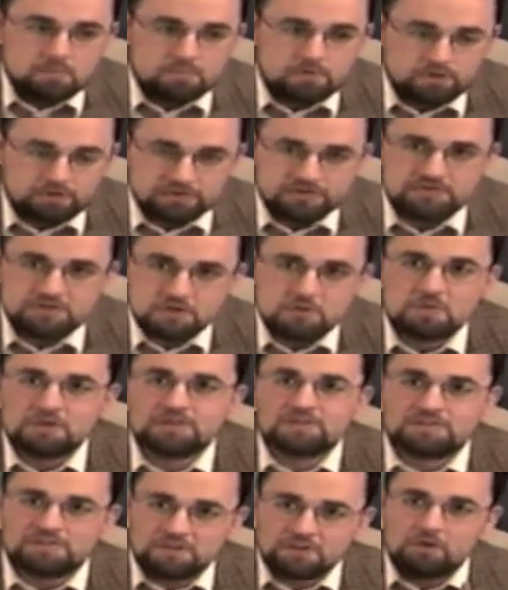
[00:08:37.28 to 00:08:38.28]

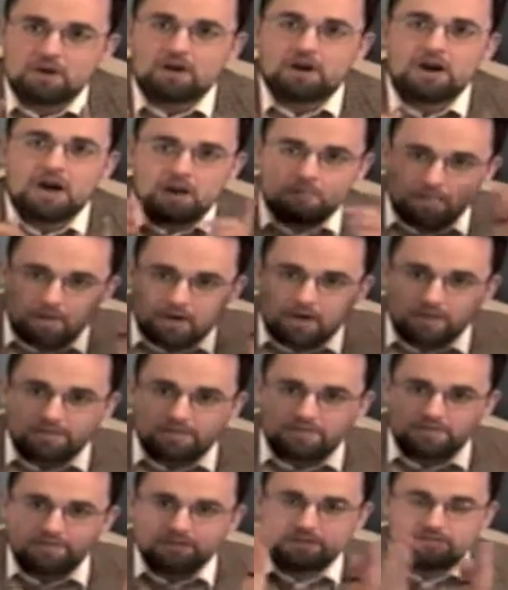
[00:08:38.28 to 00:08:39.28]
pursuant to our
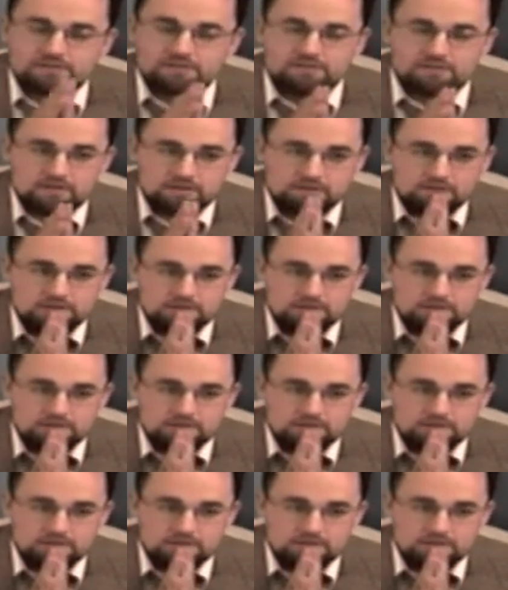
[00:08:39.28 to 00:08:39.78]
hypothesis,